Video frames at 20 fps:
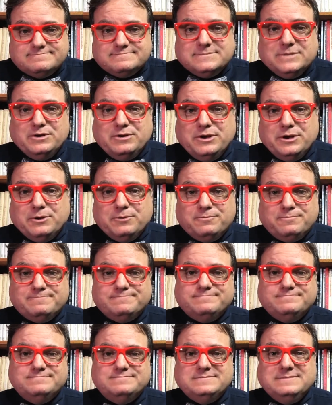Who knew?
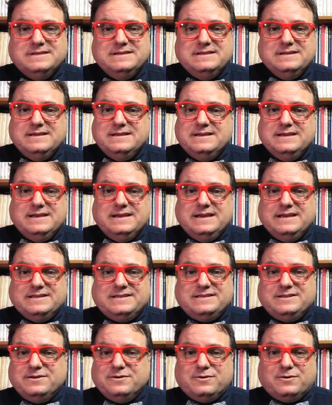It's
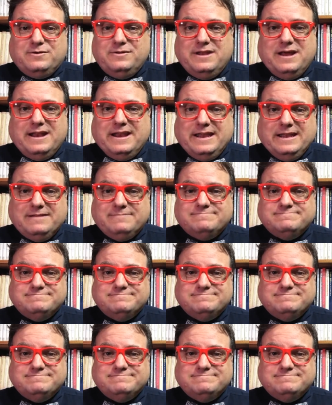still nutty.